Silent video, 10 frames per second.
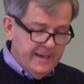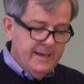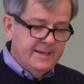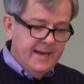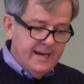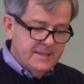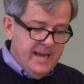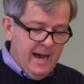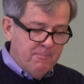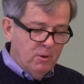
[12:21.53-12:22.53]
He takes
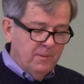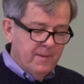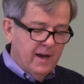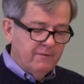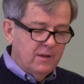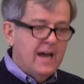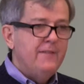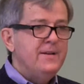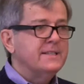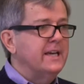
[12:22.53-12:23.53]
the apple of
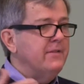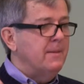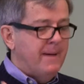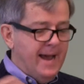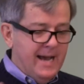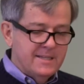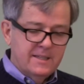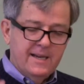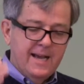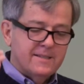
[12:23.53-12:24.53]
life. He's given it by
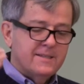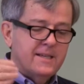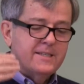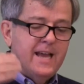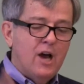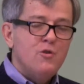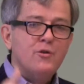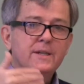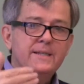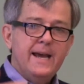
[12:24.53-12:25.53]
Aslan. Aslan says, now
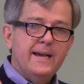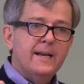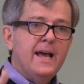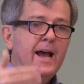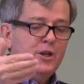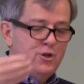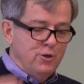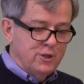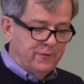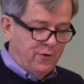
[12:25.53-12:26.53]
you can take it and
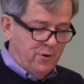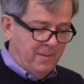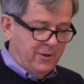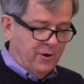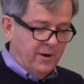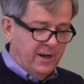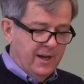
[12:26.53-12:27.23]
use it for your mother.